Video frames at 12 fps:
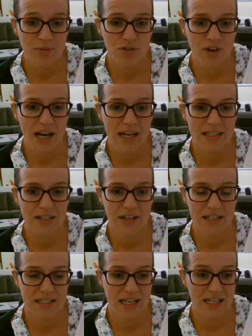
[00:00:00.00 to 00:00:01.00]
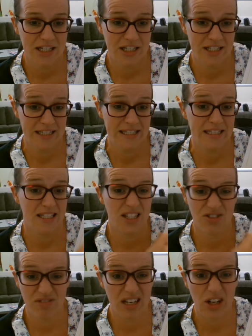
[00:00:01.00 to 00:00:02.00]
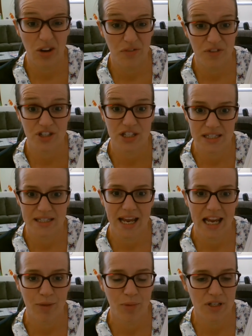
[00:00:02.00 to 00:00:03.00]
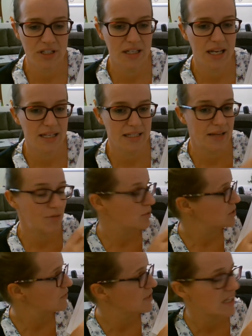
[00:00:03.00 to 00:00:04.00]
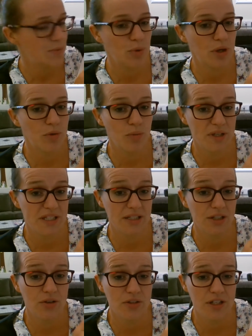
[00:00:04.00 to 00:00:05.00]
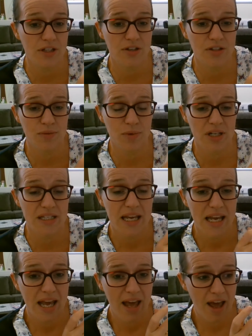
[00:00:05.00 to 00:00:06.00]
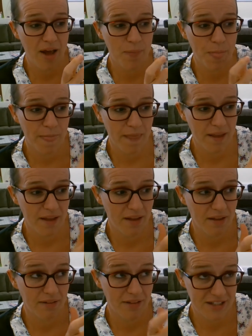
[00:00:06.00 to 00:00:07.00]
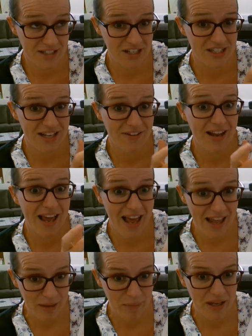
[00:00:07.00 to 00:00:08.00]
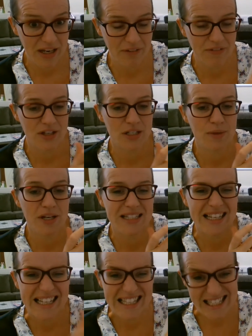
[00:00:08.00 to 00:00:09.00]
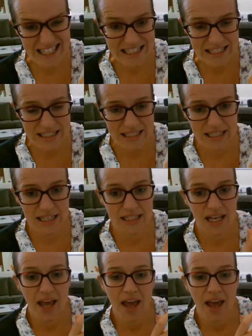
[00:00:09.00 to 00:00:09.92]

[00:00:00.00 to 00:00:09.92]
training, so his teaching assistant is really confident just to take him on to the next level, which for this boy will be to using those words, the s sound at the beginning of those words in sentences.